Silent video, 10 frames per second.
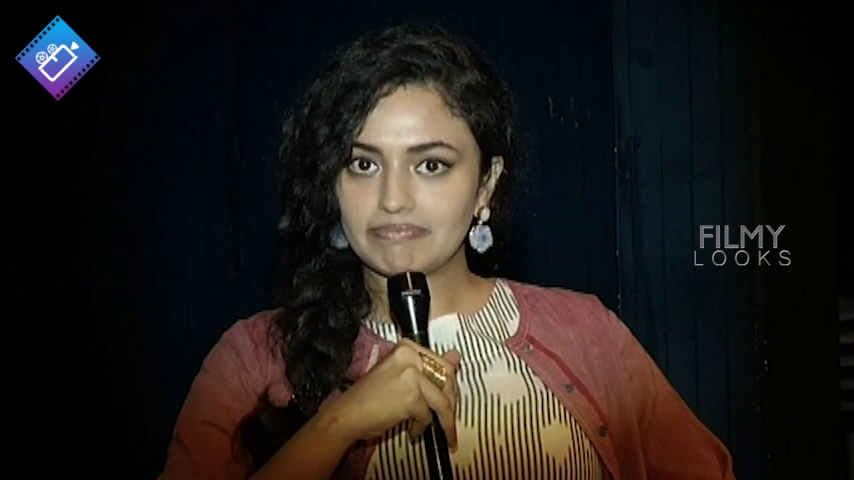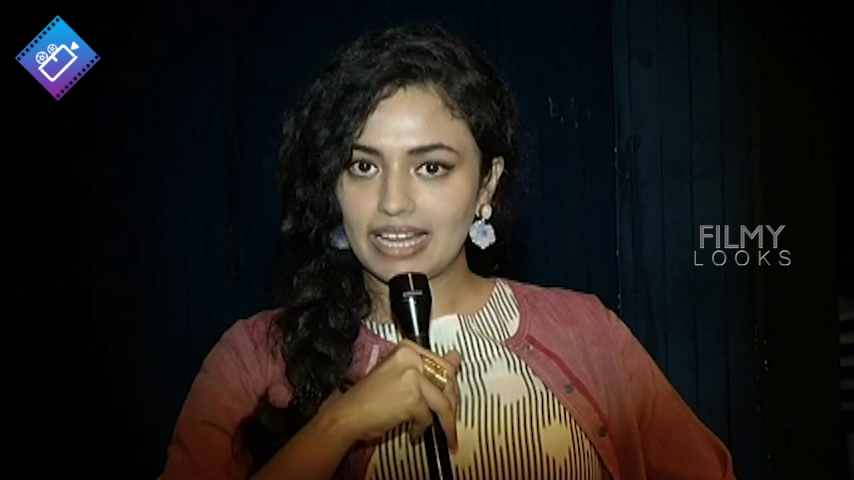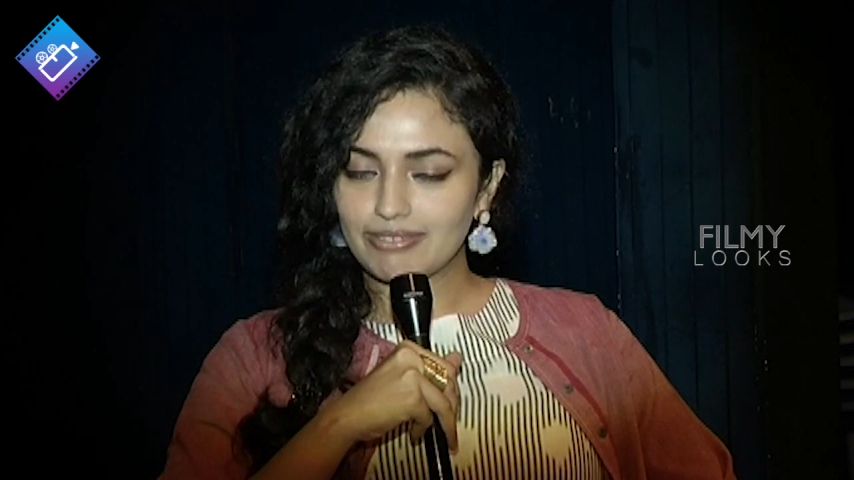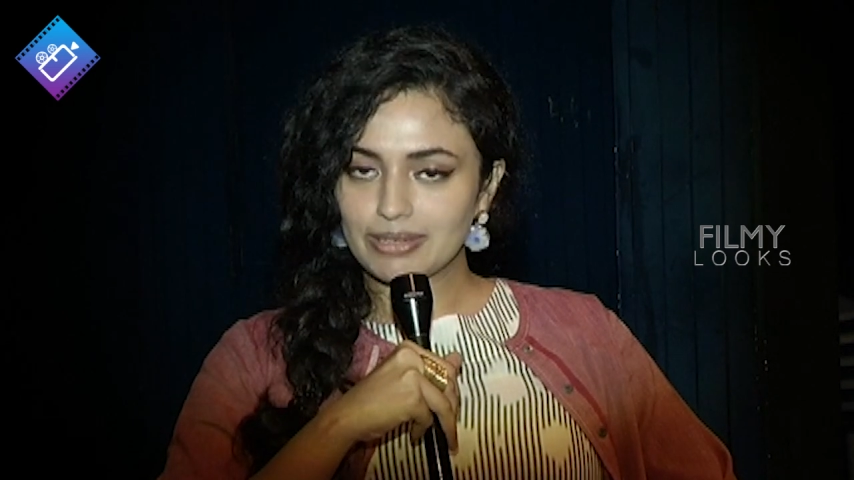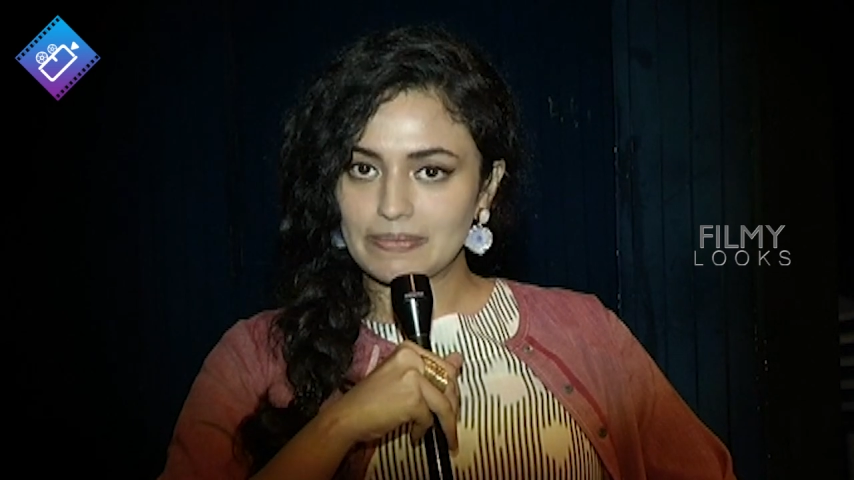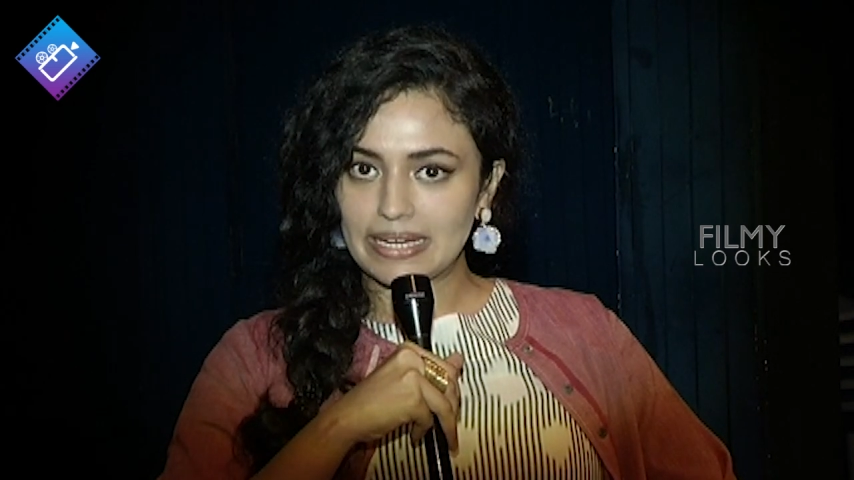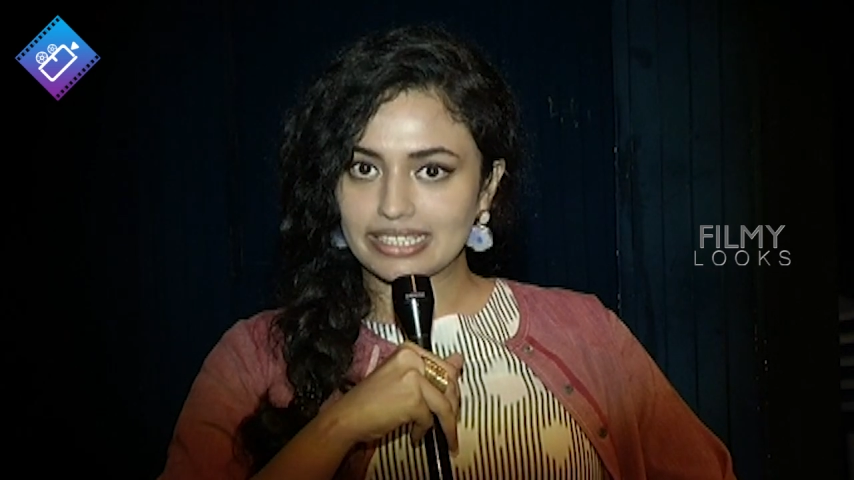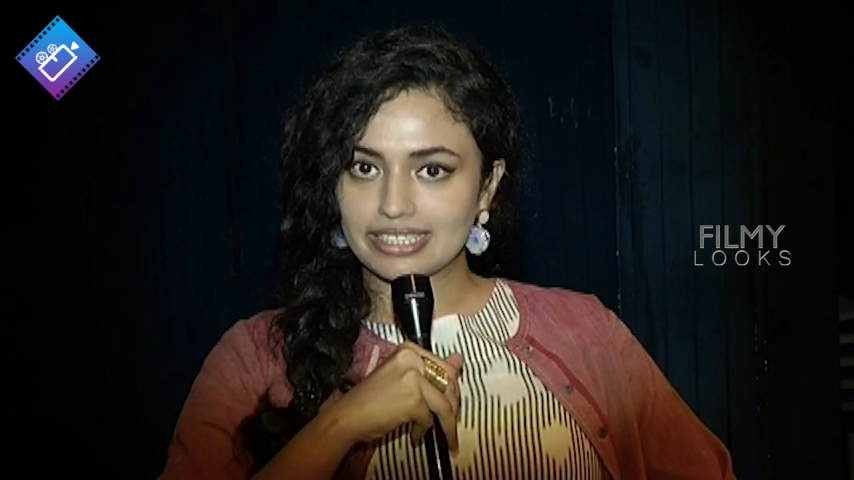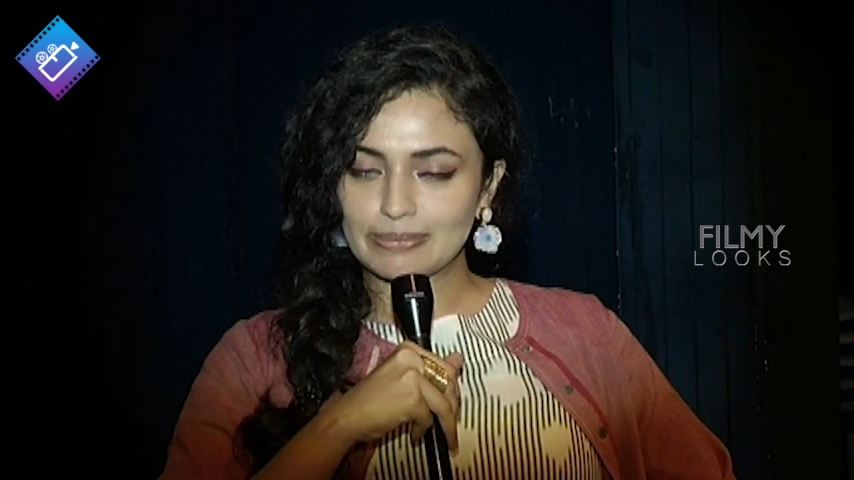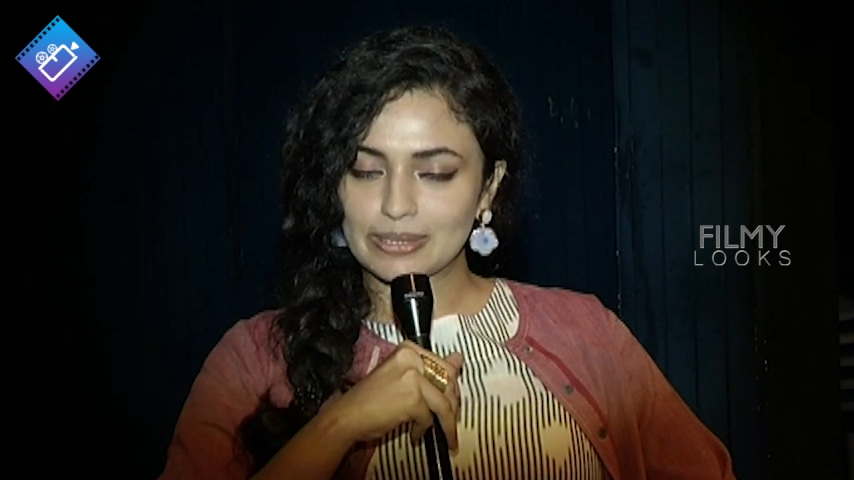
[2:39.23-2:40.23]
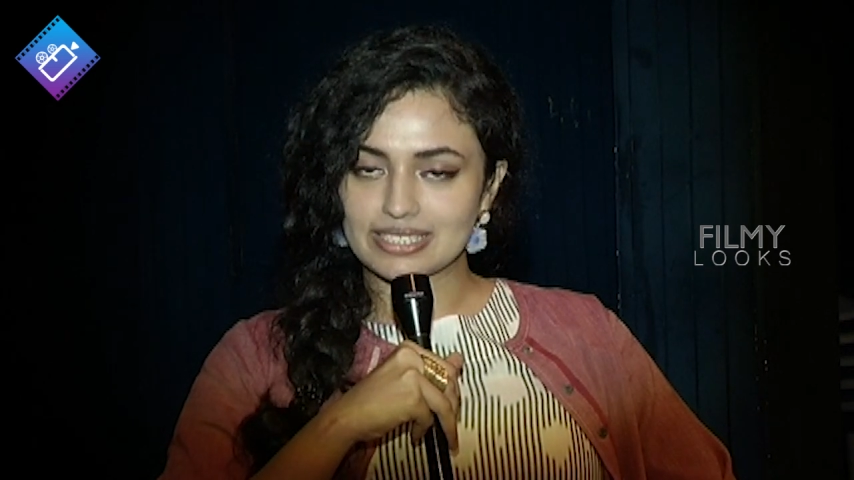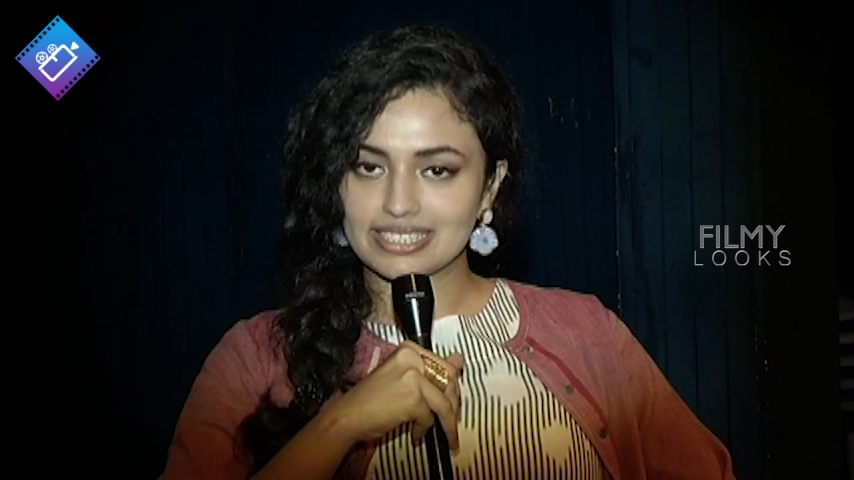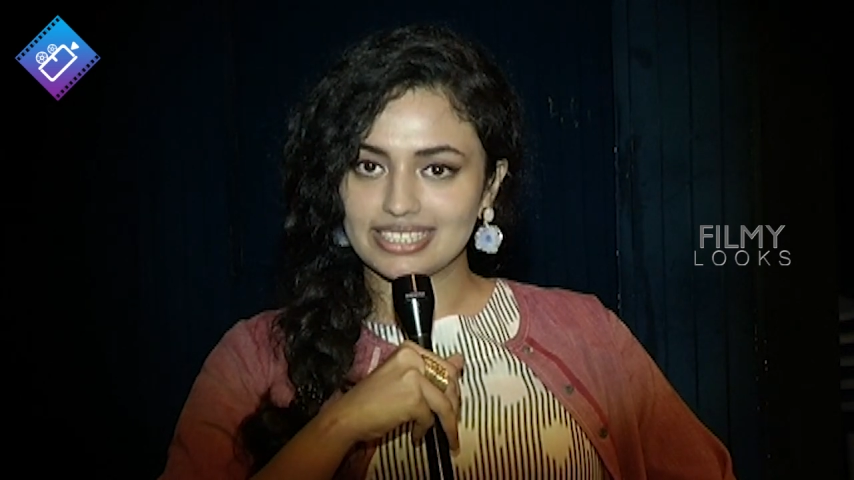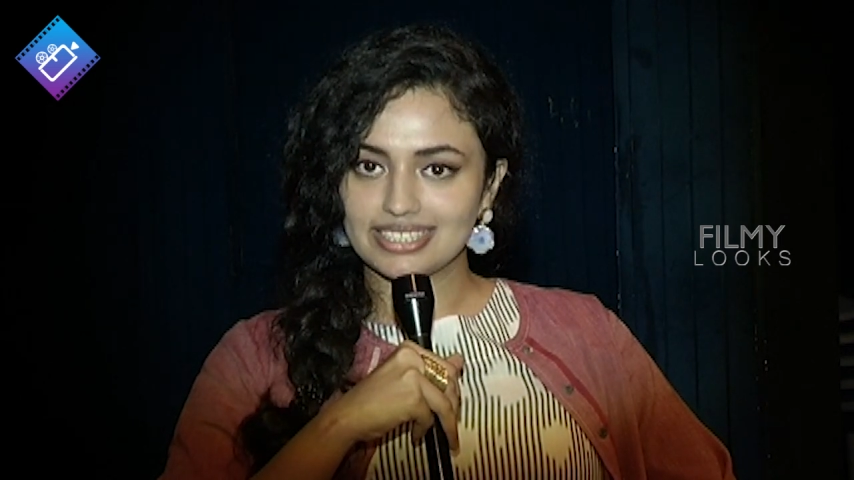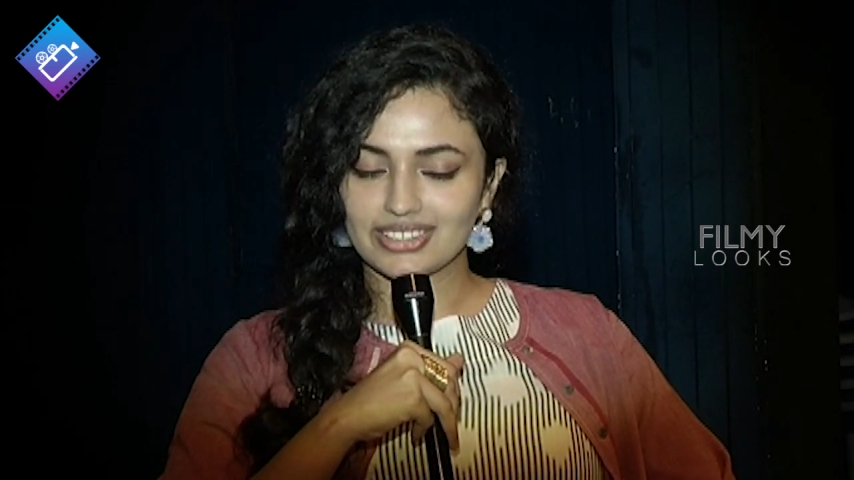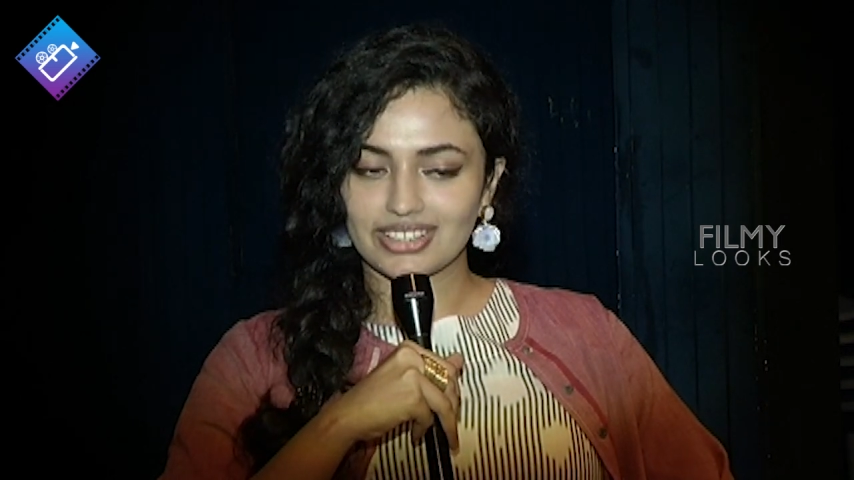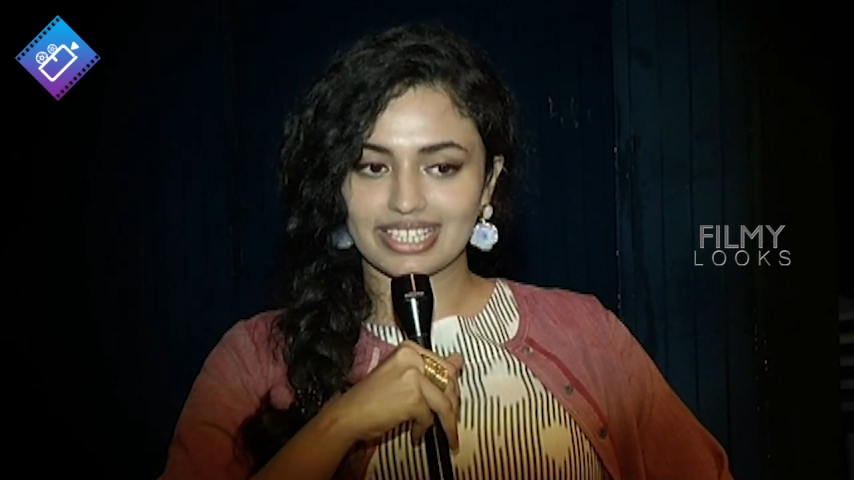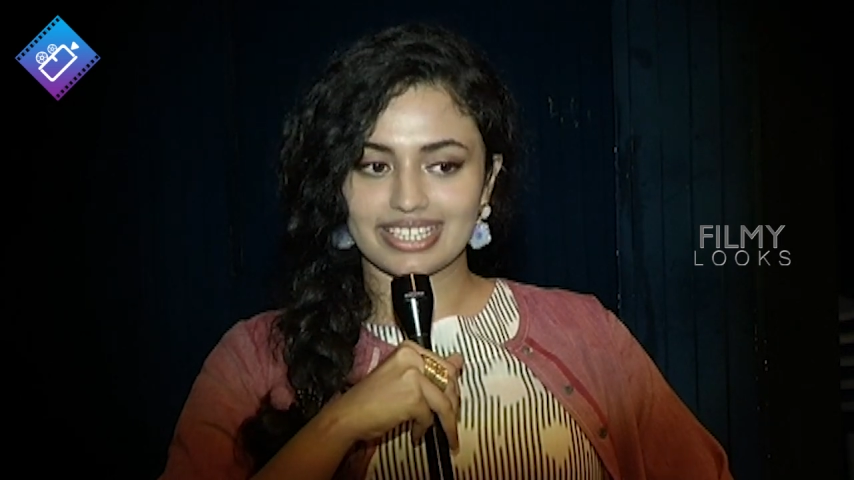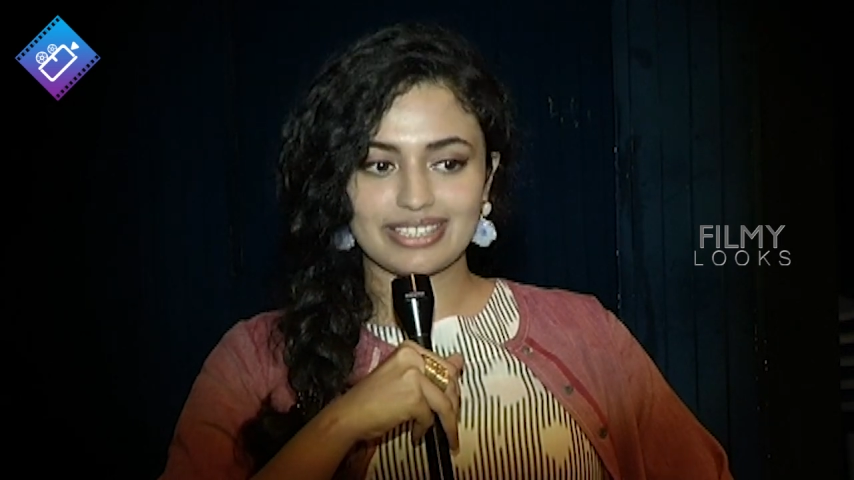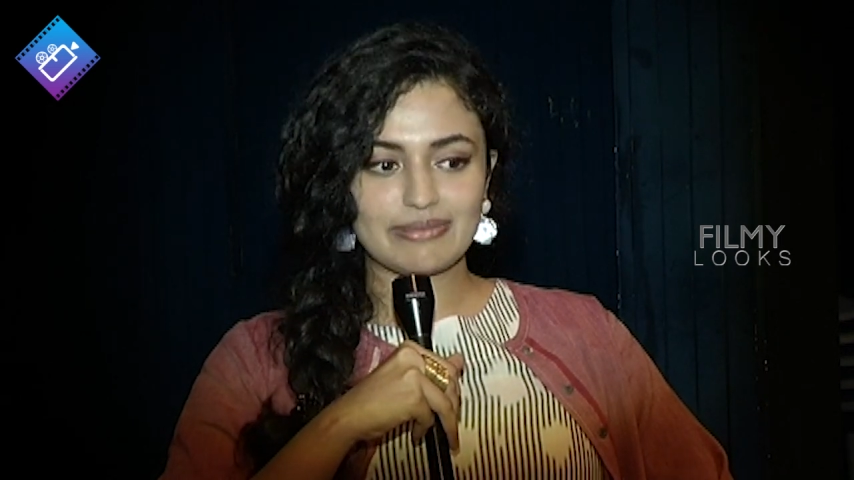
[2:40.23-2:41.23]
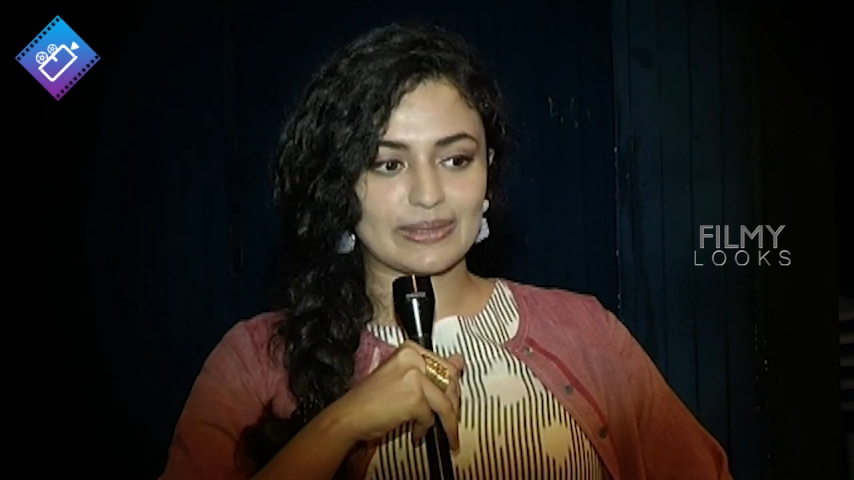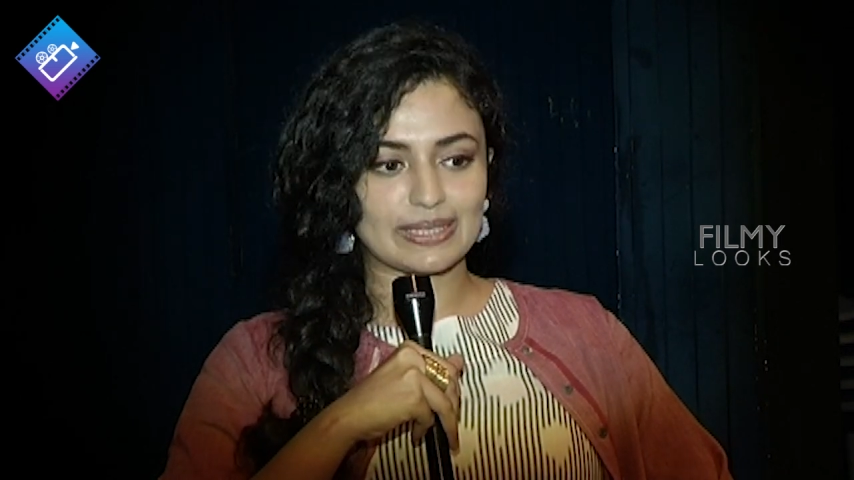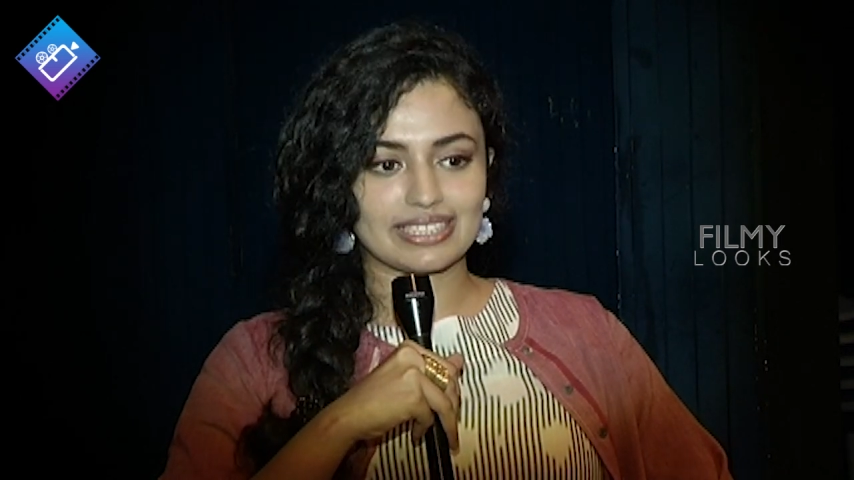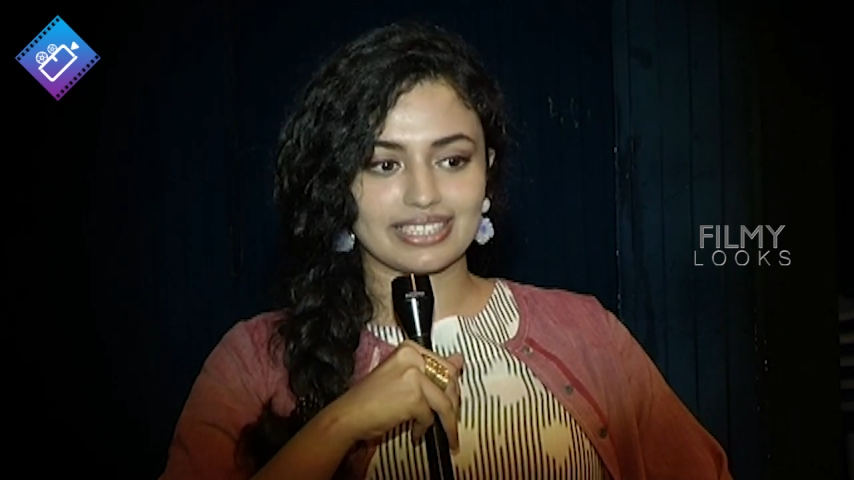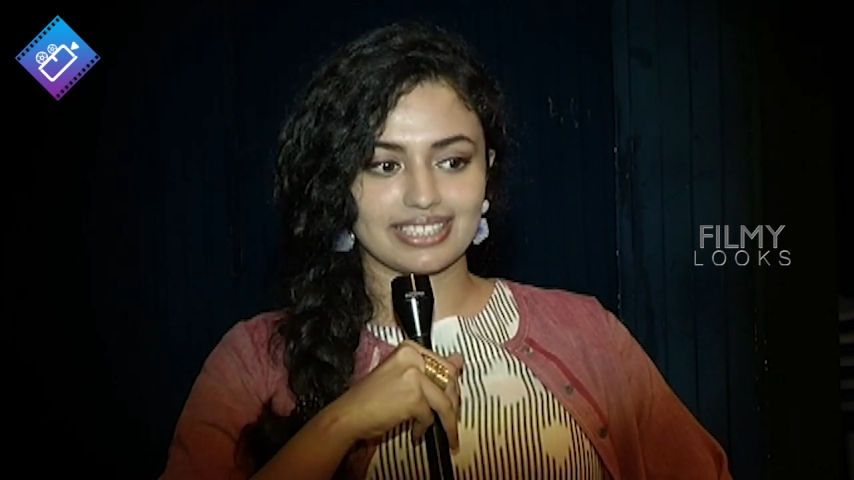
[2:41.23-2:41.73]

haven't met personally or anything, but